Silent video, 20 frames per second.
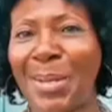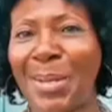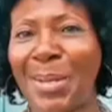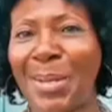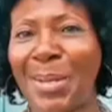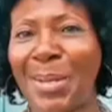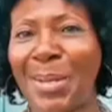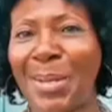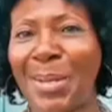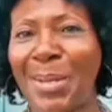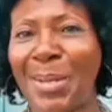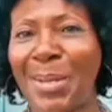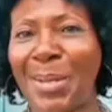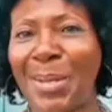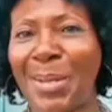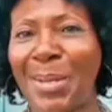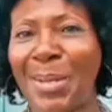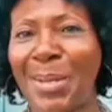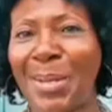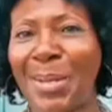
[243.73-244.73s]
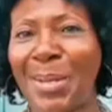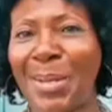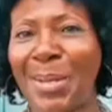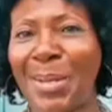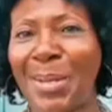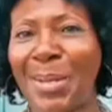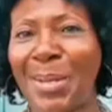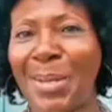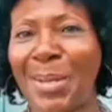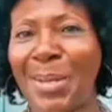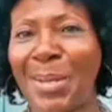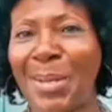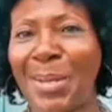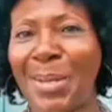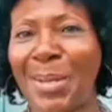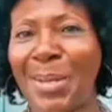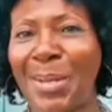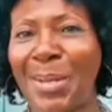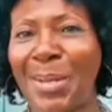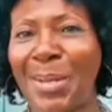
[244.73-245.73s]

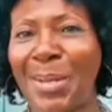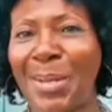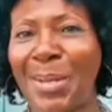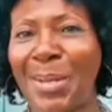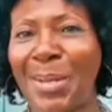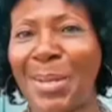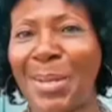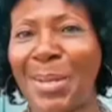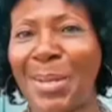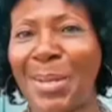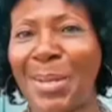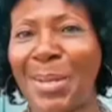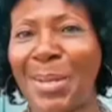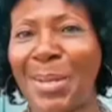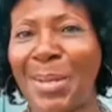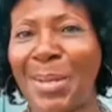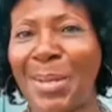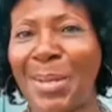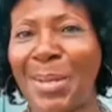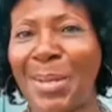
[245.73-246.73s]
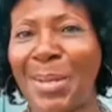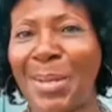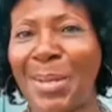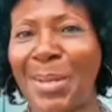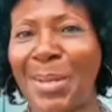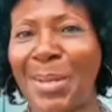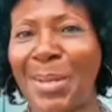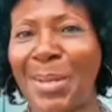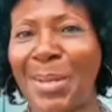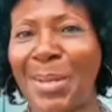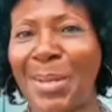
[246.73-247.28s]
(silent)